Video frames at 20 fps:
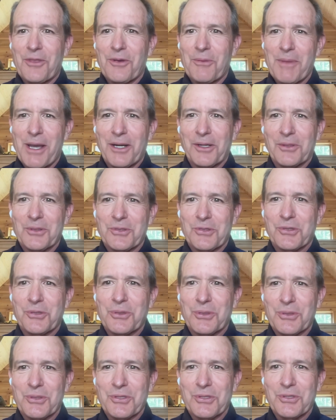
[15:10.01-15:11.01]
medical
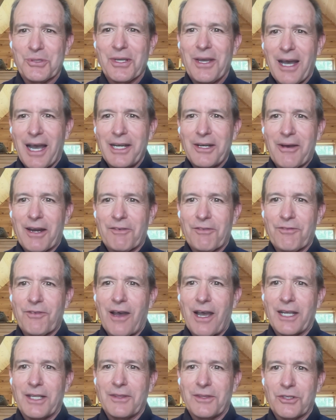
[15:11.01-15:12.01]
schools, I know how to
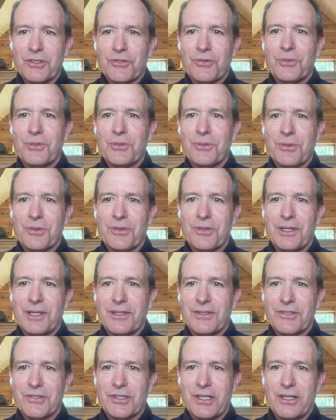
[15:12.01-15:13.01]
find the truth in,
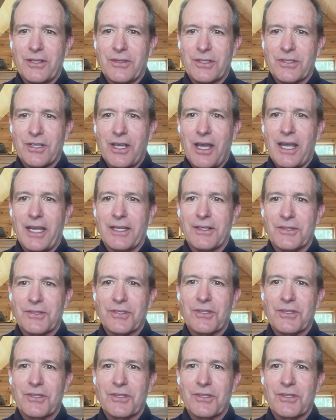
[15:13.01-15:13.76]
in science,